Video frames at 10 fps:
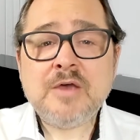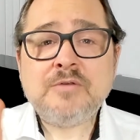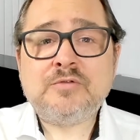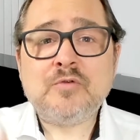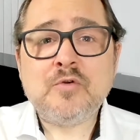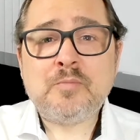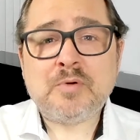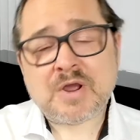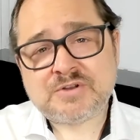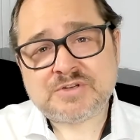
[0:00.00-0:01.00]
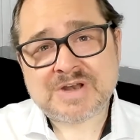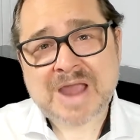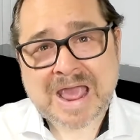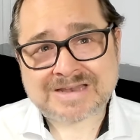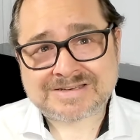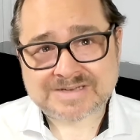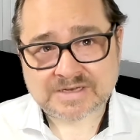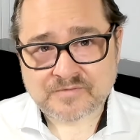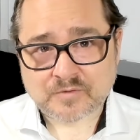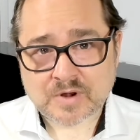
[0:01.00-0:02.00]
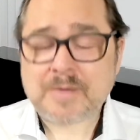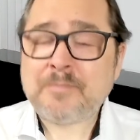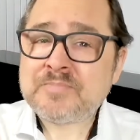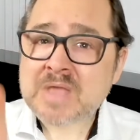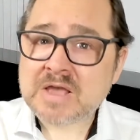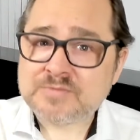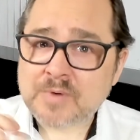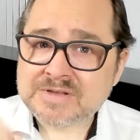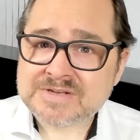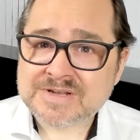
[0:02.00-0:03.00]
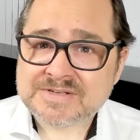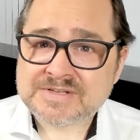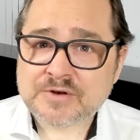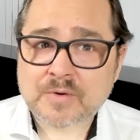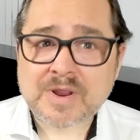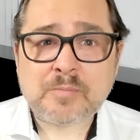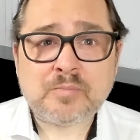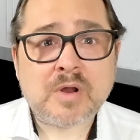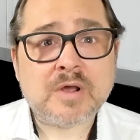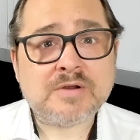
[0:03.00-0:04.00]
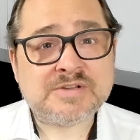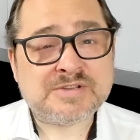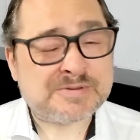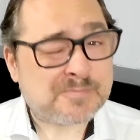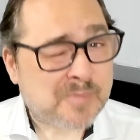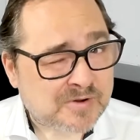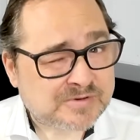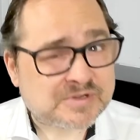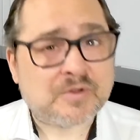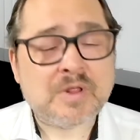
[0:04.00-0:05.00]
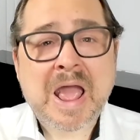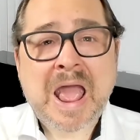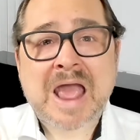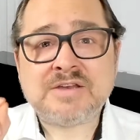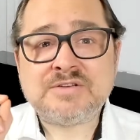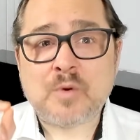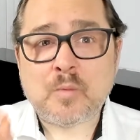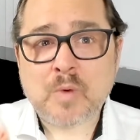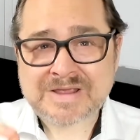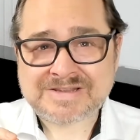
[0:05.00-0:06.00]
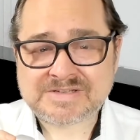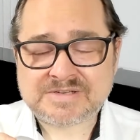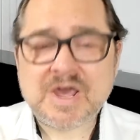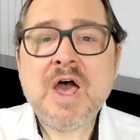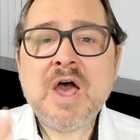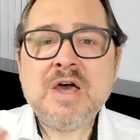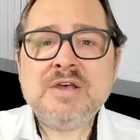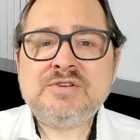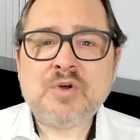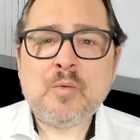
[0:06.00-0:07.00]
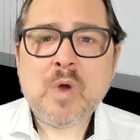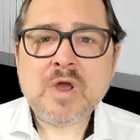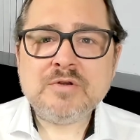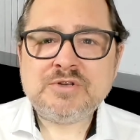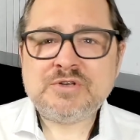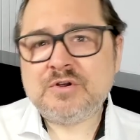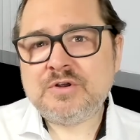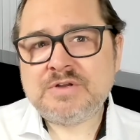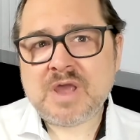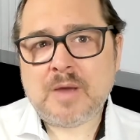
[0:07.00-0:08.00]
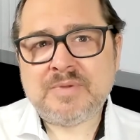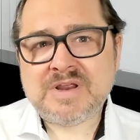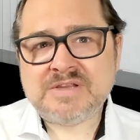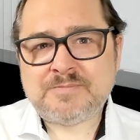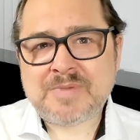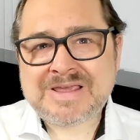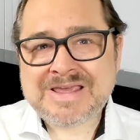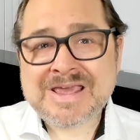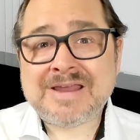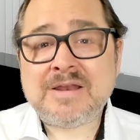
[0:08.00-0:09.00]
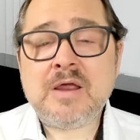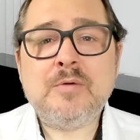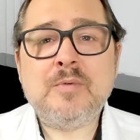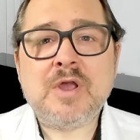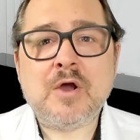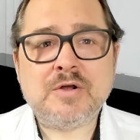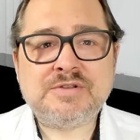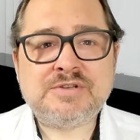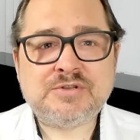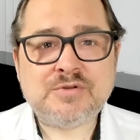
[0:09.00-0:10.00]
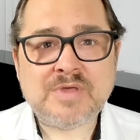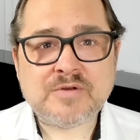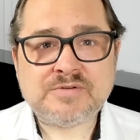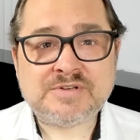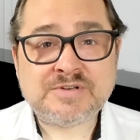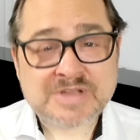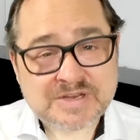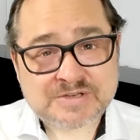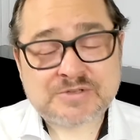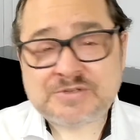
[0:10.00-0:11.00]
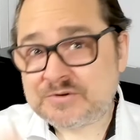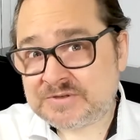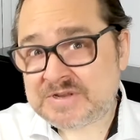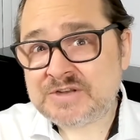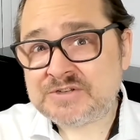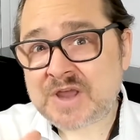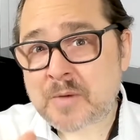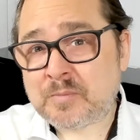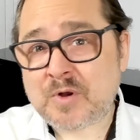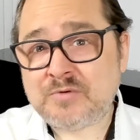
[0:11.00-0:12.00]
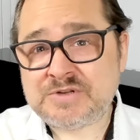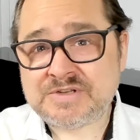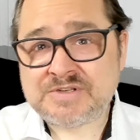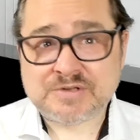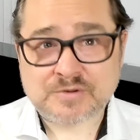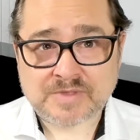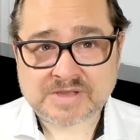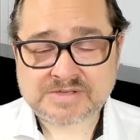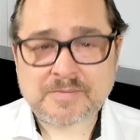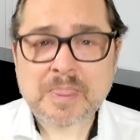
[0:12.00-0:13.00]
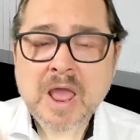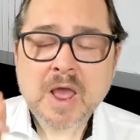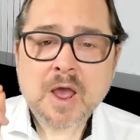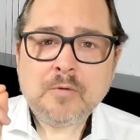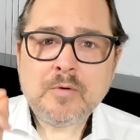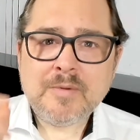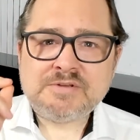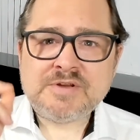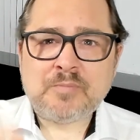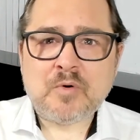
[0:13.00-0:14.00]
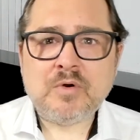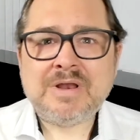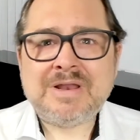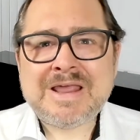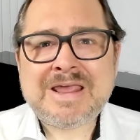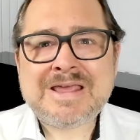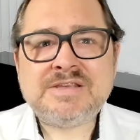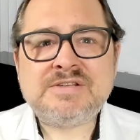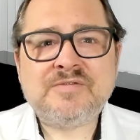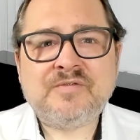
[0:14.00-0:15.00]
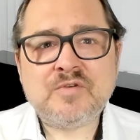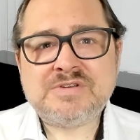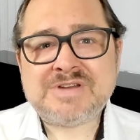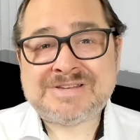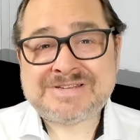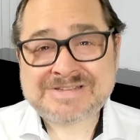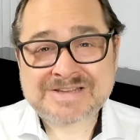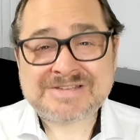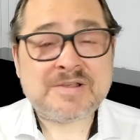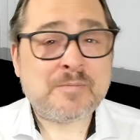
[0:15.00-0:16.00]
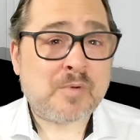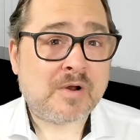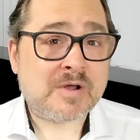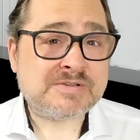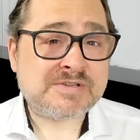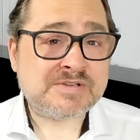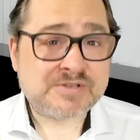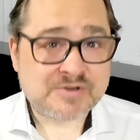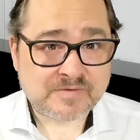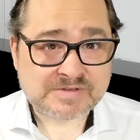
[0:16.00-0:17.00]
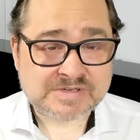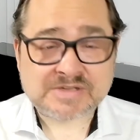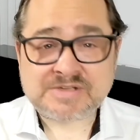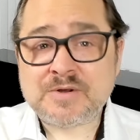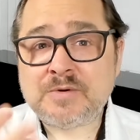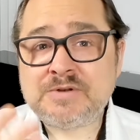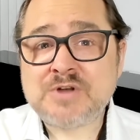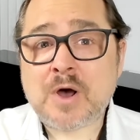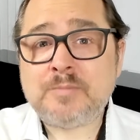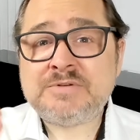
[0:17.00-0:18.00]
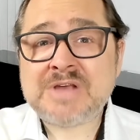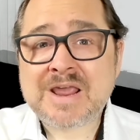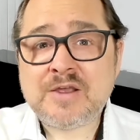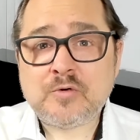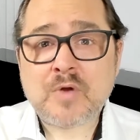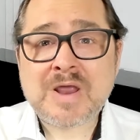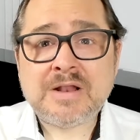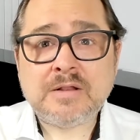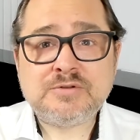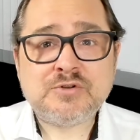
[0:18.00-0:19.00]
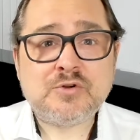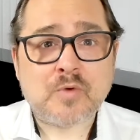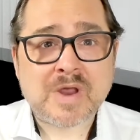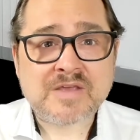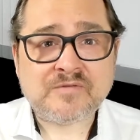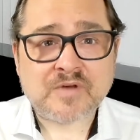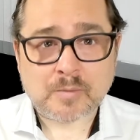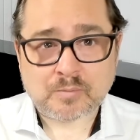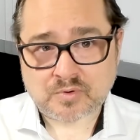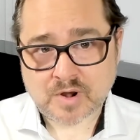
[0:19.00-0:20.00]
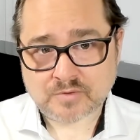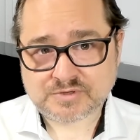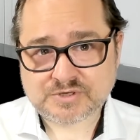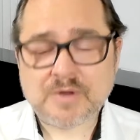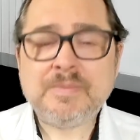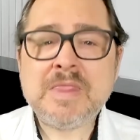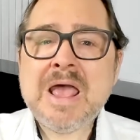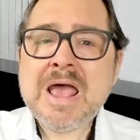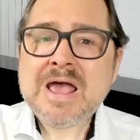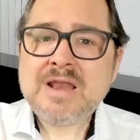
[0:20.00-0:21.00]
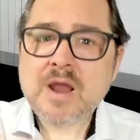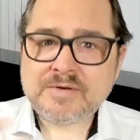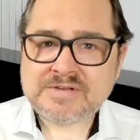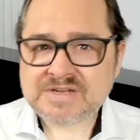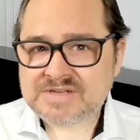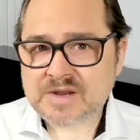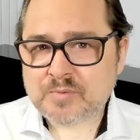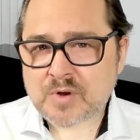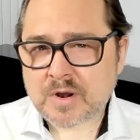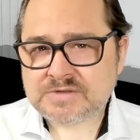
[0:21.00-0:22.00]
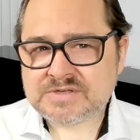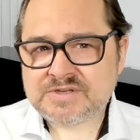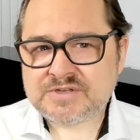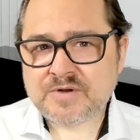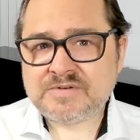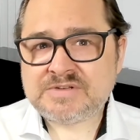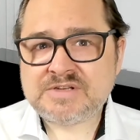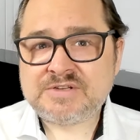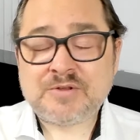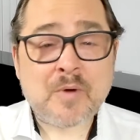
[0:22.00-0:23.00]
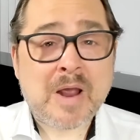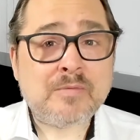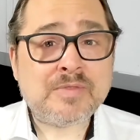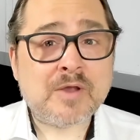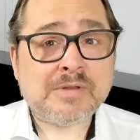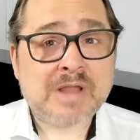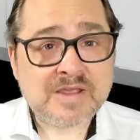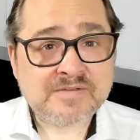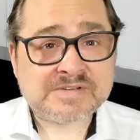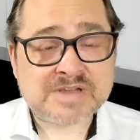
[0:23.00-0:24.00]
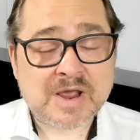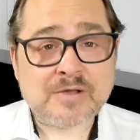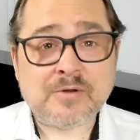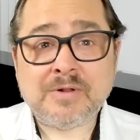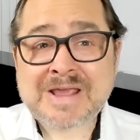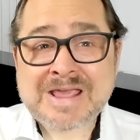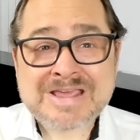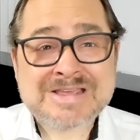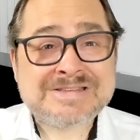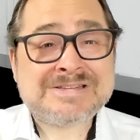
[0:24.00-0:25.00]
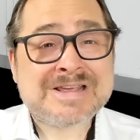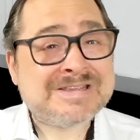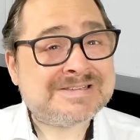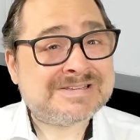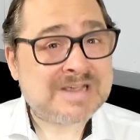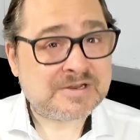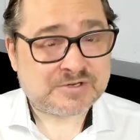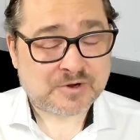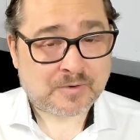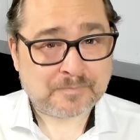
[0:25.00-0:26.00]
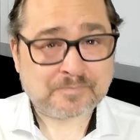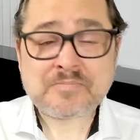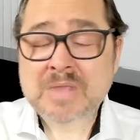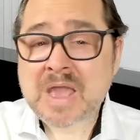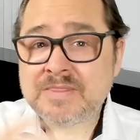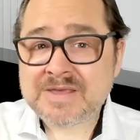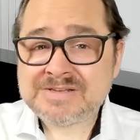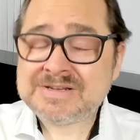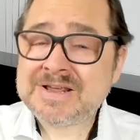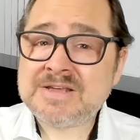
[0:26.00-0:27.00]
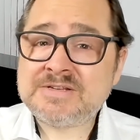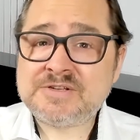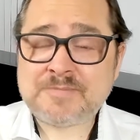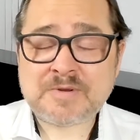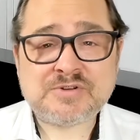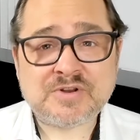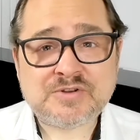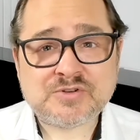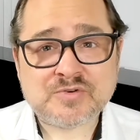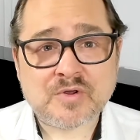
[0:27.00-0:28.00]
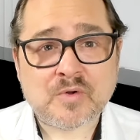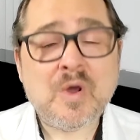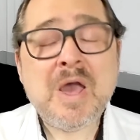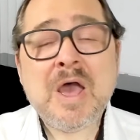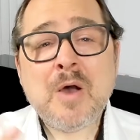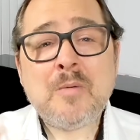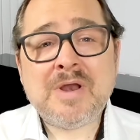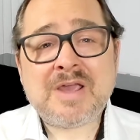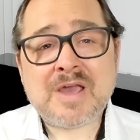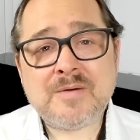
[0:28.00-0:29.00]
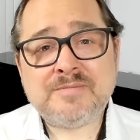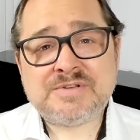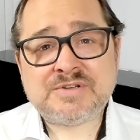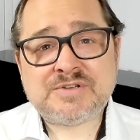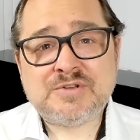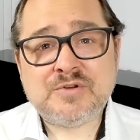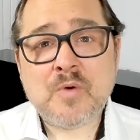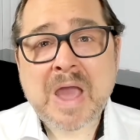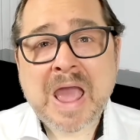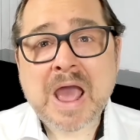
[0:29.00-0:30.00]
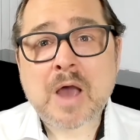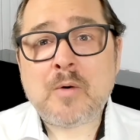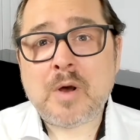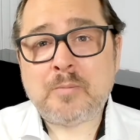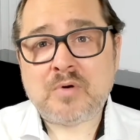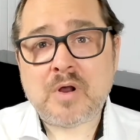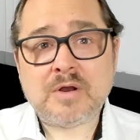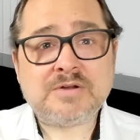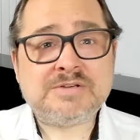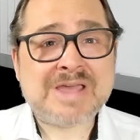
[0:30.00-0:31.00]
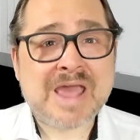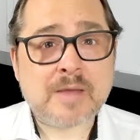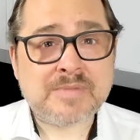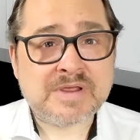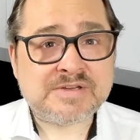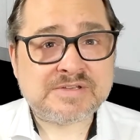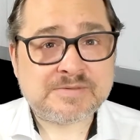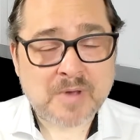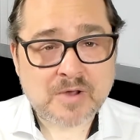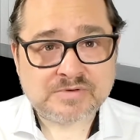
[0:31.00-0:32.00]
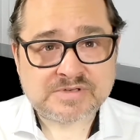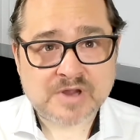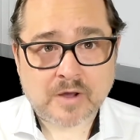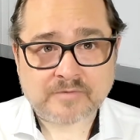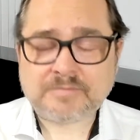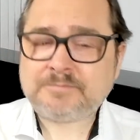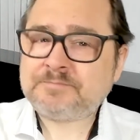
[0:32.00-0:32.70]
through production and delivery, as well as considering product disposal and waste. So where should companies begin in regards to their strategic approaches to this? Well, most importantly is to first assess their products and services, adopt a cradle-to-grave approach. Now, assessing products and services throughout their life cycle is essential. And this is especially true when it comes to how a product can be disposed of.